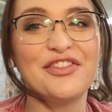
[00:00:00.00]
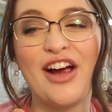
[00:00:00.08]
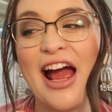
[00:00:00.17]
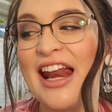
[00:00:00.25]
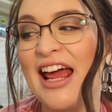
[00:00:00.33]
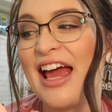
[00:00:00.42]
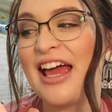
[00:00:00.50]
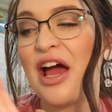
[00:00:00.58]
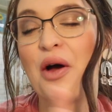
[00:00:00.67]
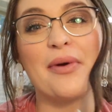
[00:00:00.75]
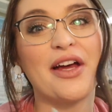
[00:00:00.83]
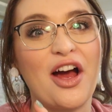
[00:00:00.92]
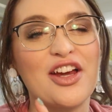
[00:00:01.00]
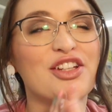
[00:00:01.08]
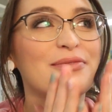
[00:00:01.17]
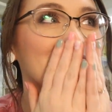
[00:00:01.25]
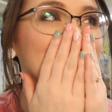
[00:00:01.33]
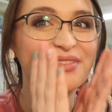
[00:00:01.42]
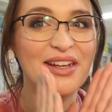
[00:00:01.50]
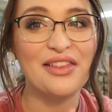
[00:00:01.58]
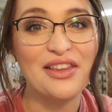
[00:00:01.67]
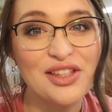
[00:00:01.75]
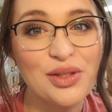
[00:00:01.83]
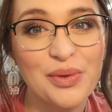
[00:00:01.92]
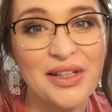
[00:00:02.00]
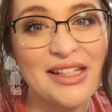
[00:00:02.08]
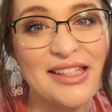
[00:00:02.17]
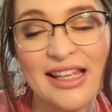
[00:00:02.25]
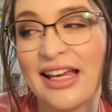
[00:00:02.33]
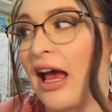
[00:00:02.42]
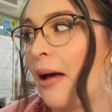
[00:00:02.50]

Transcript: Friday, oh my gosh, the sweetest thing